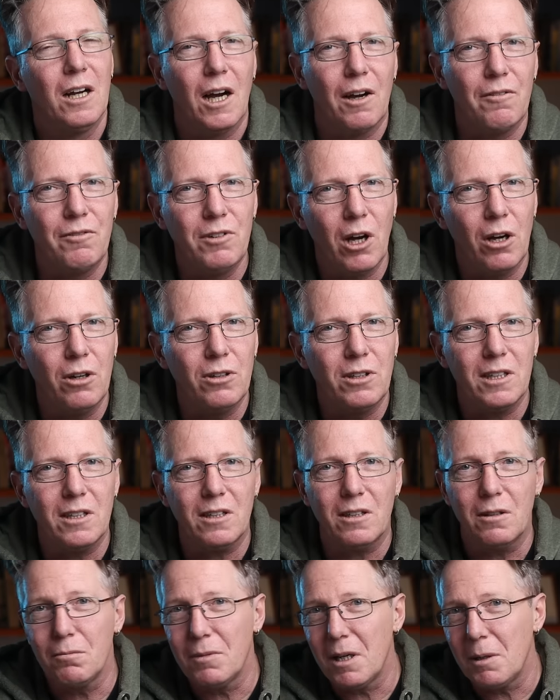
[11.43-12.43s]
I've
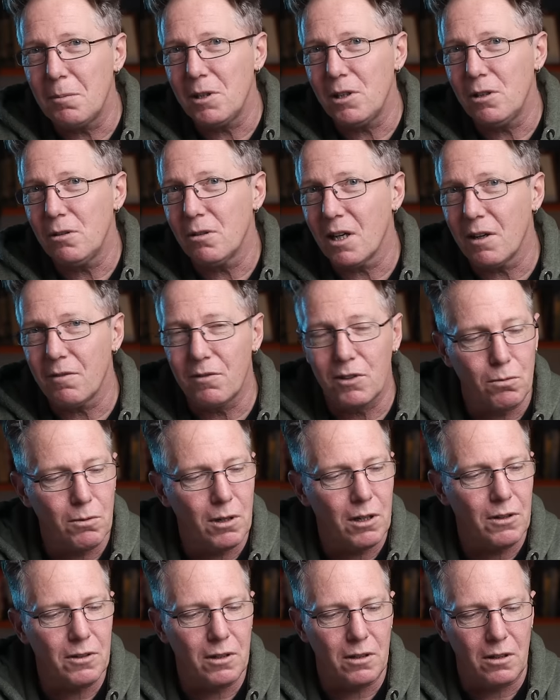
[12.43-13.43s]
noticed, and maybe you have as
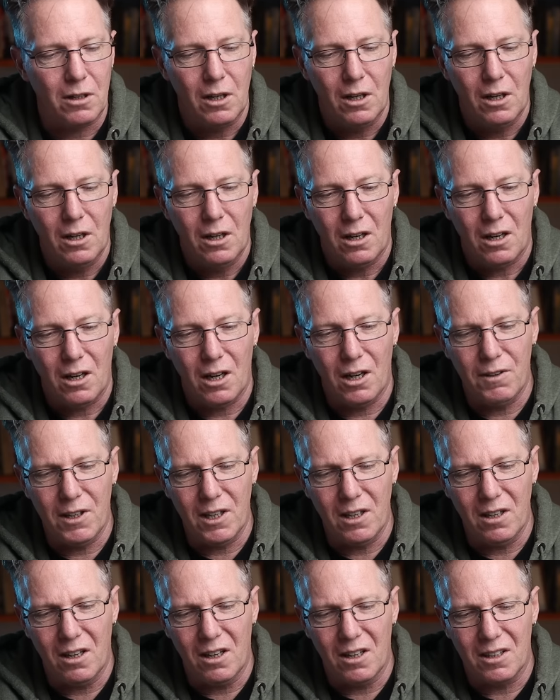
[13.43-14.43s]
well, that over
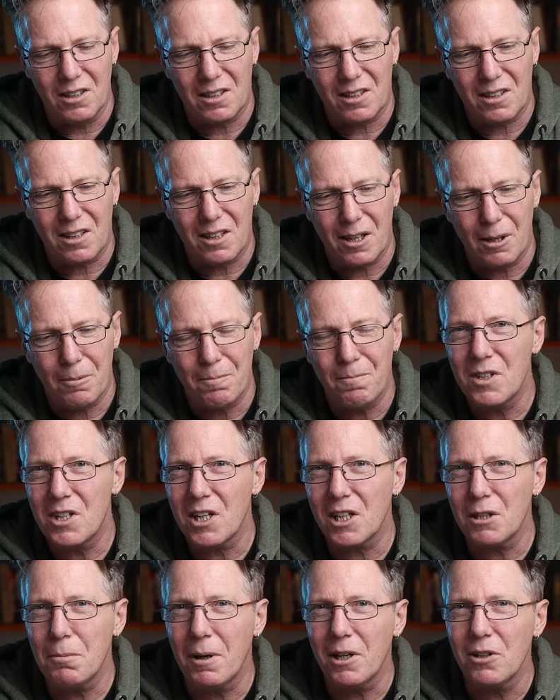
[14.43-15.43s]
the last
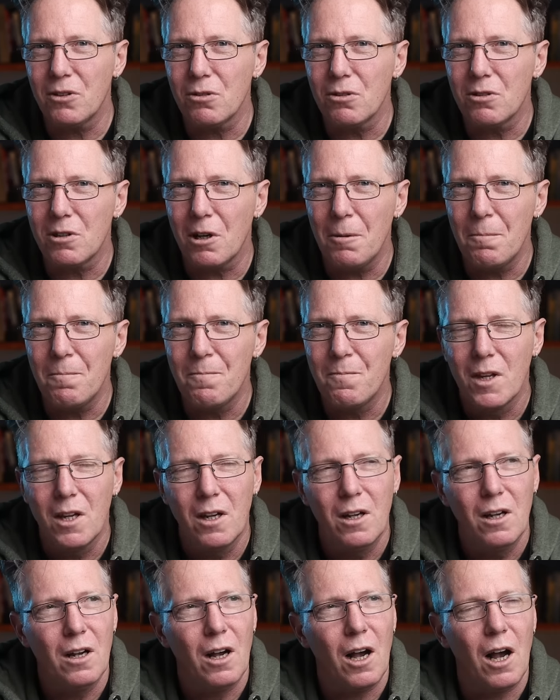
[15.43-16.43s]
six months or so,
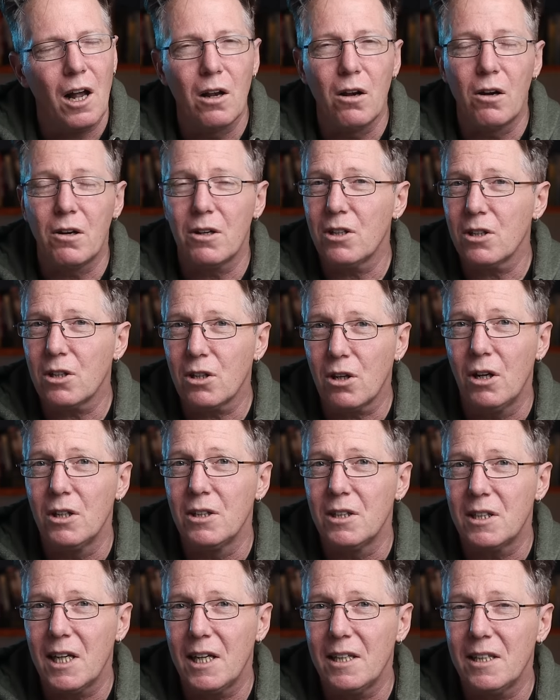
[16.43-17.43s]
a lot of the
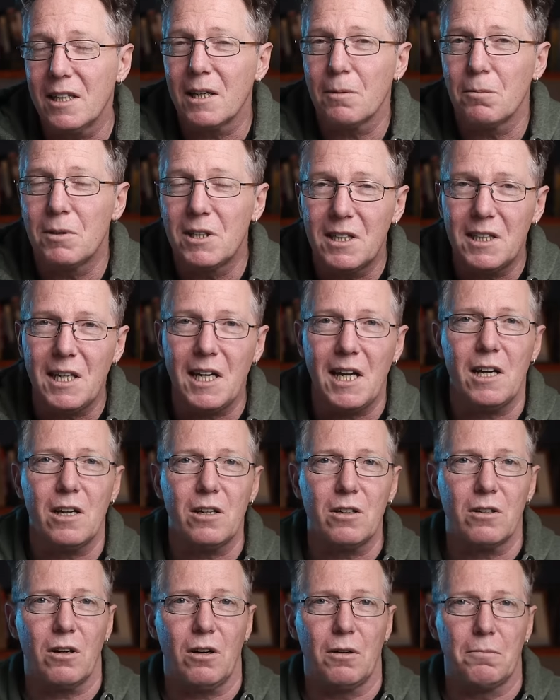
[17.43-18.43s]
content that I'm
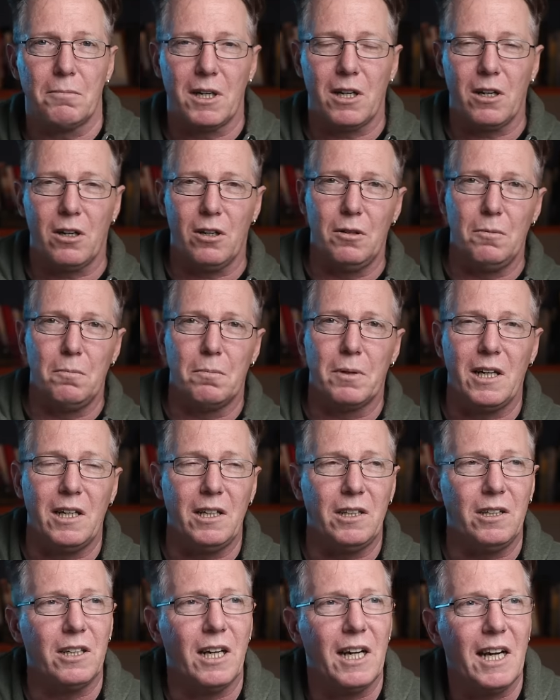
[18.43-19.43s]
seeing on my
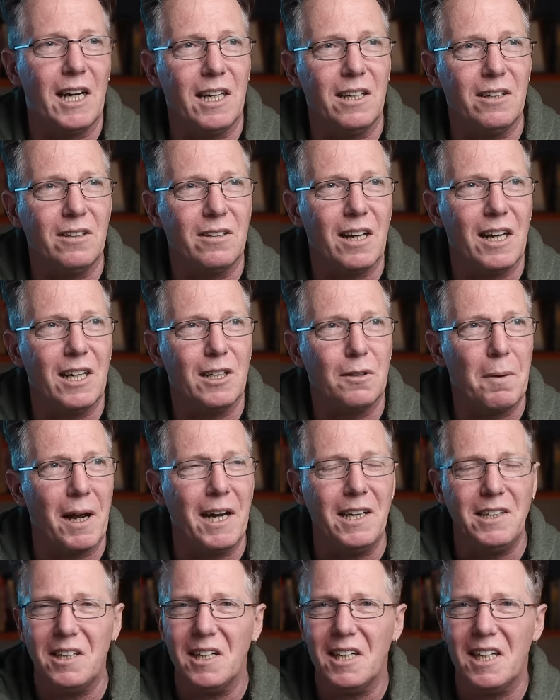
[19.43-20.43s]
homepage is, is
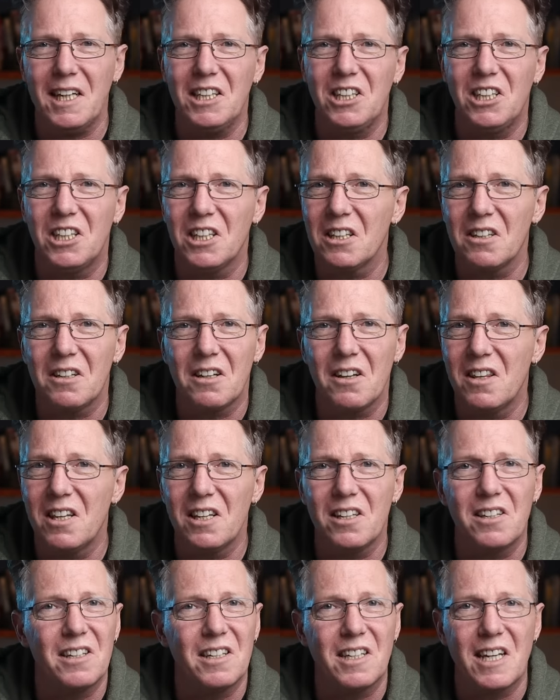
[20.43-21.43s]
basically just
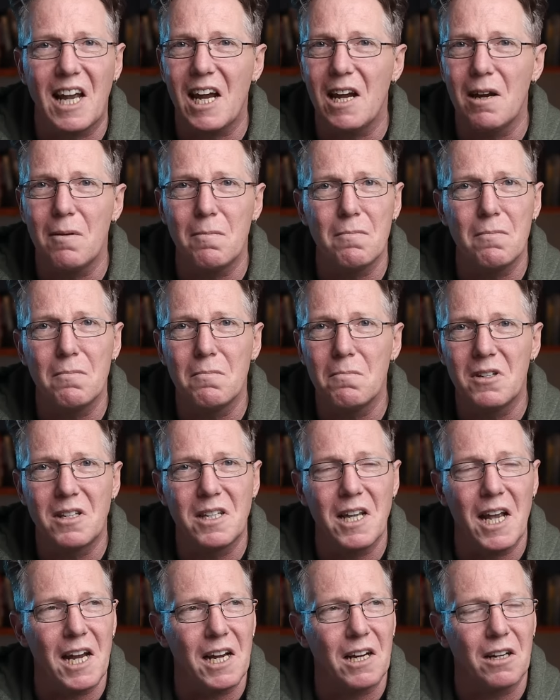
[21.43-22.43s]
the same
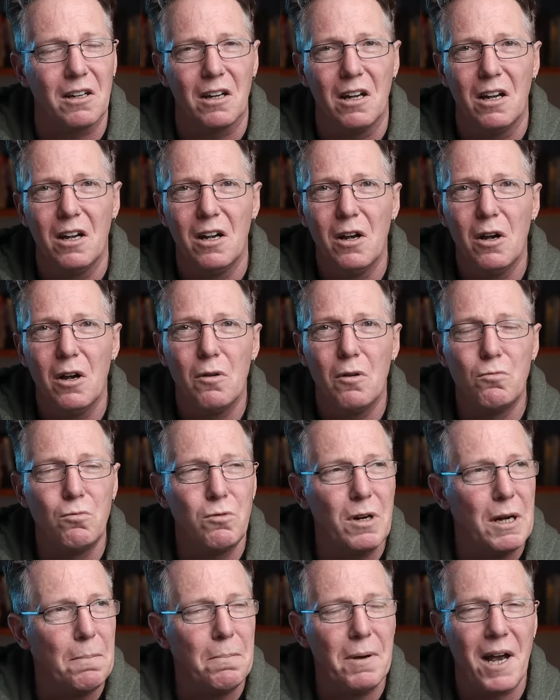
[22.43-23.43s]
thing
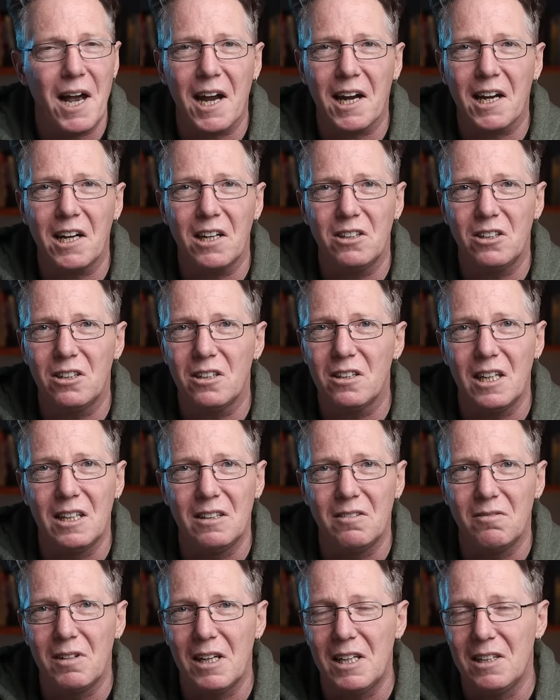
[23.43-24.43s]
repackaged
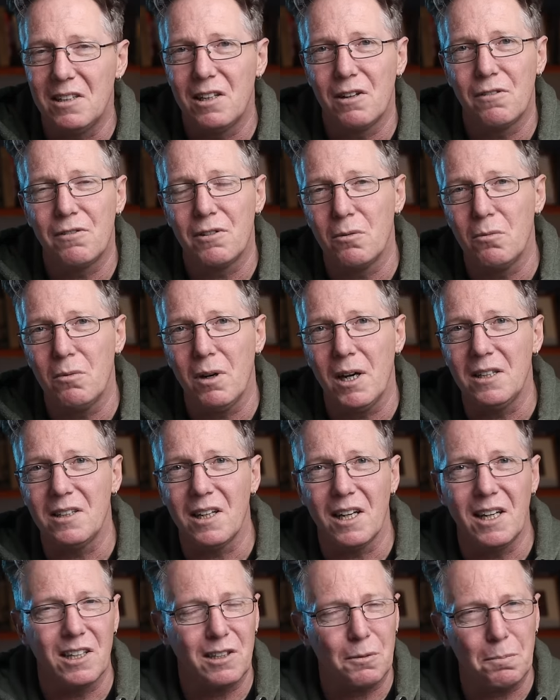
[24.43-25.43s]
in, in different ways
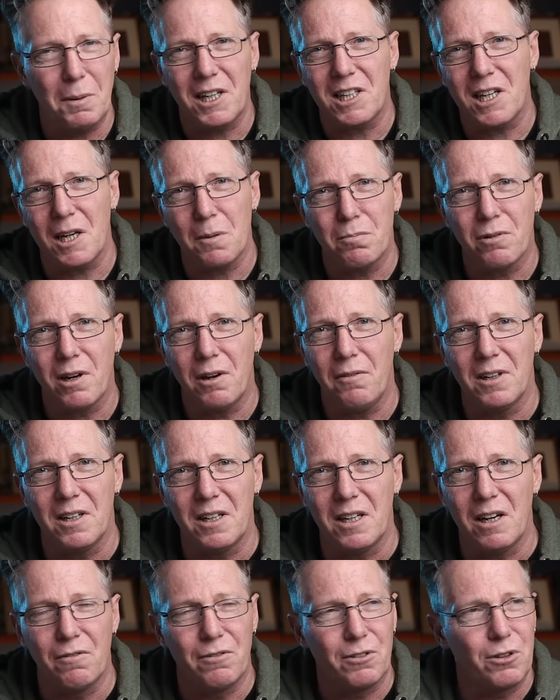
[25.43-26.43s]
and especially
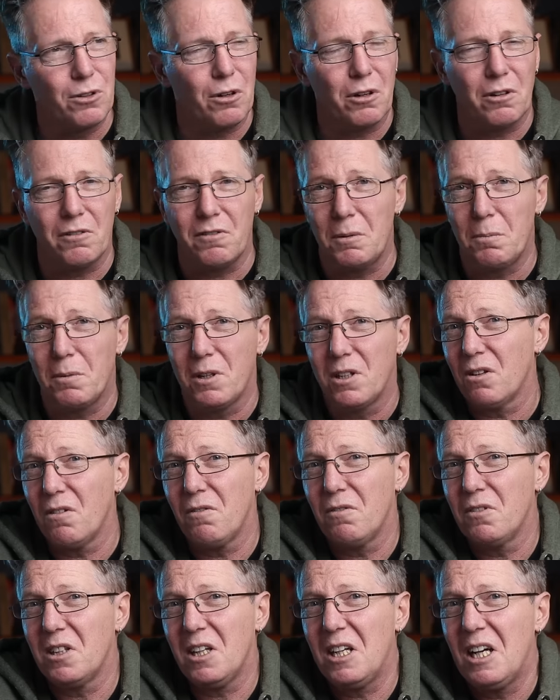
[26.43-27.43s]
prevalent in photography because
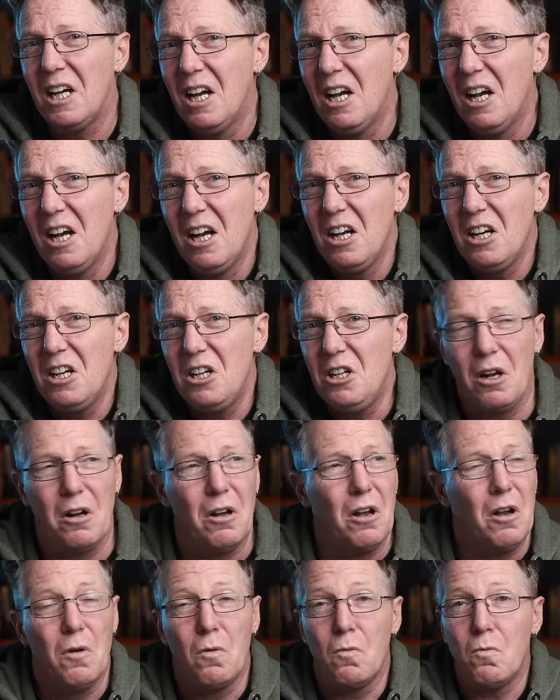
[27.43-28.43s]
obviously you
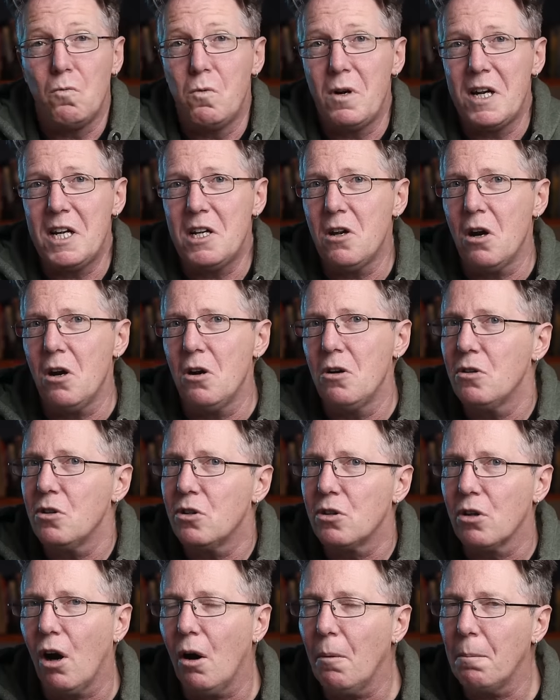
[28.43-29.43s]
know, we know the
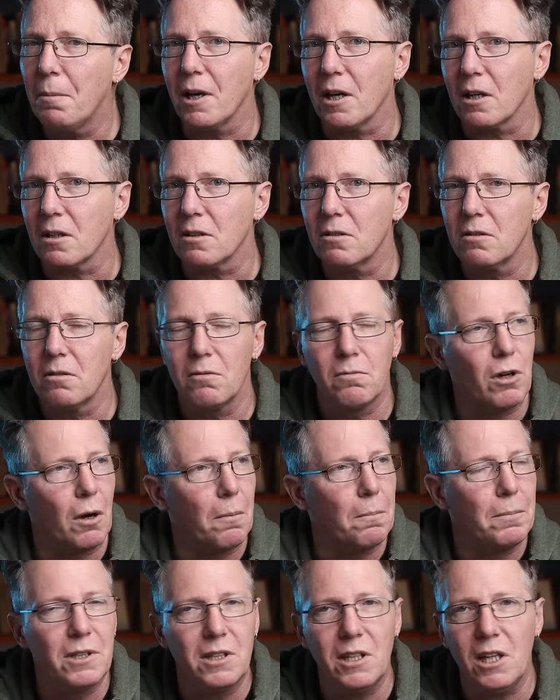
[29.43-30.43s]
topics,
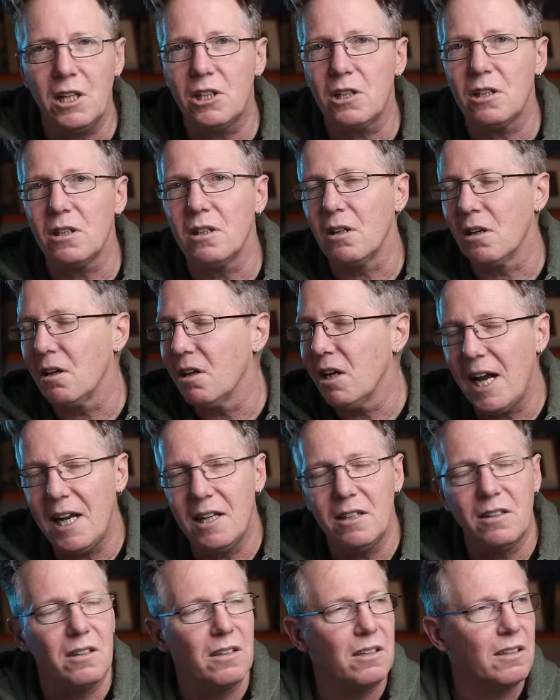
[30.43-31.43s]
composition,
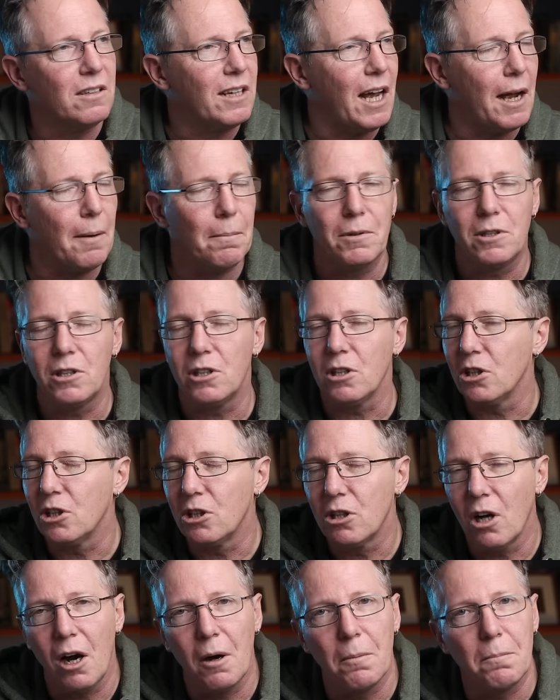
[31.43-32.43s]
lenses, aperture,
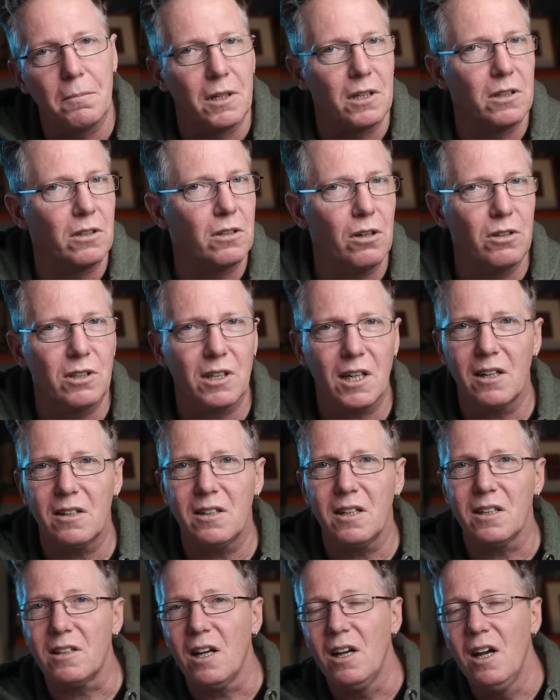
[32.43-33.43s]
sharpness, those kind of
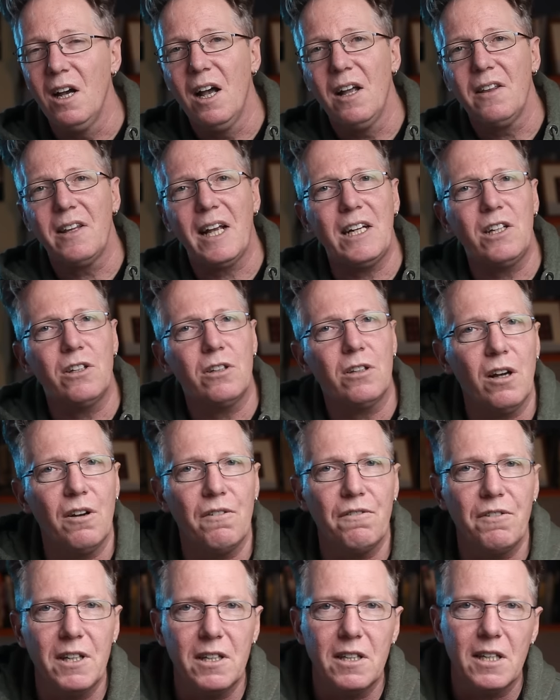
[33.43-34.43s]
things. They
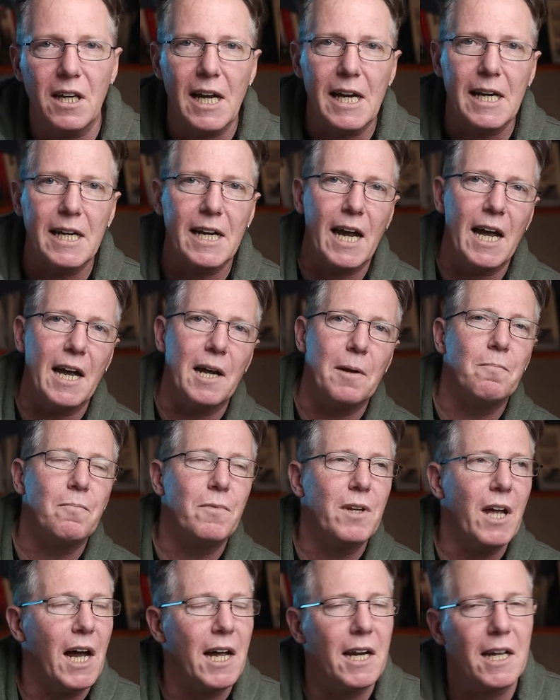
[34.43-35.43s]
surface
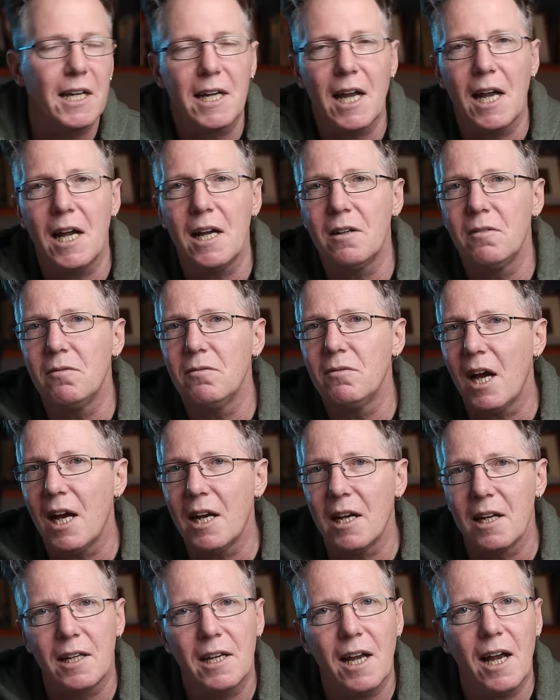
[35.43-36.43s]
again and again
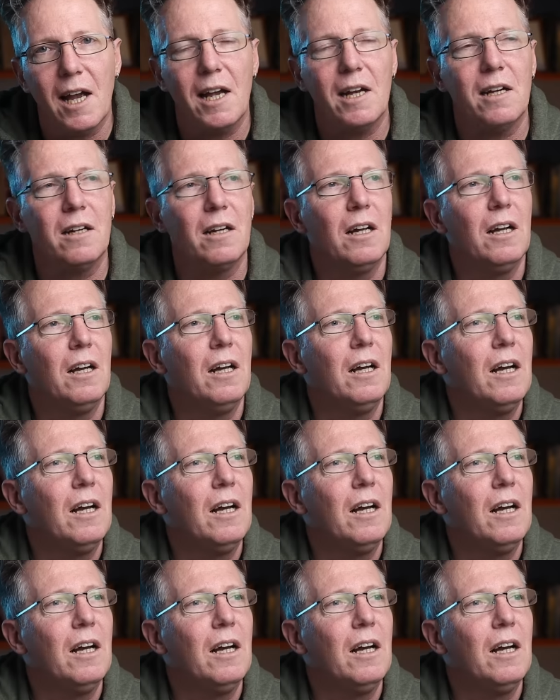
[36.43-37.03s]
and again.